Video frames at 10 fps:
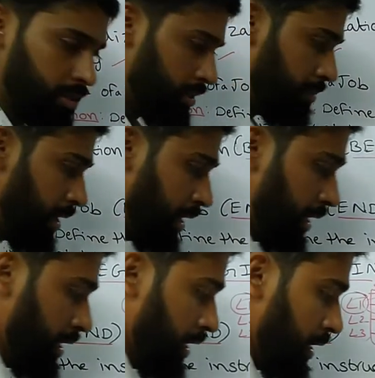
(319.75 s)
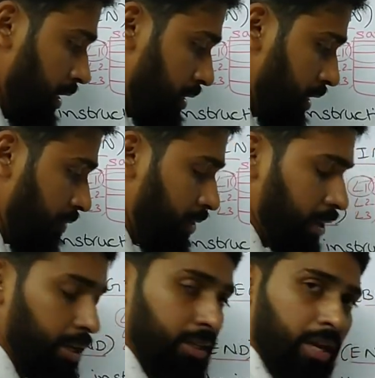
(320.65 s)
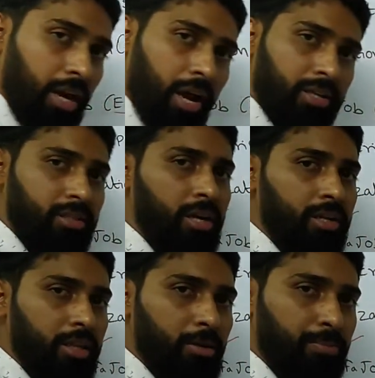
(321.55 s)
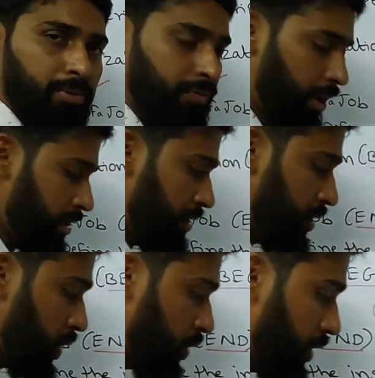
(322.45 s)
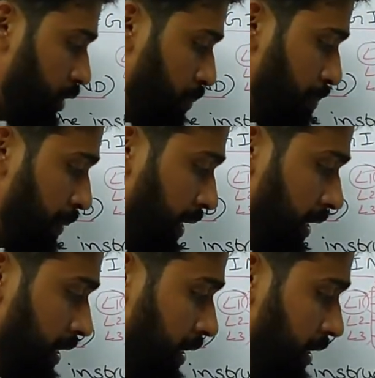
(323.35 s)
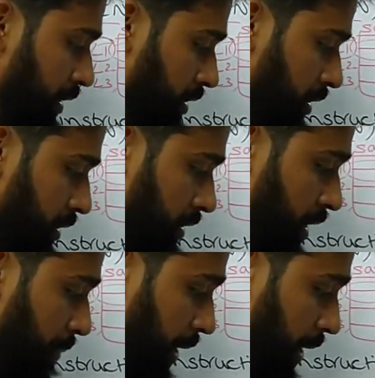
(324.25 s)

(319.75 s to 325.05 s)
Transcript: Similarly, so after reading the last line in the input file, we are going to print the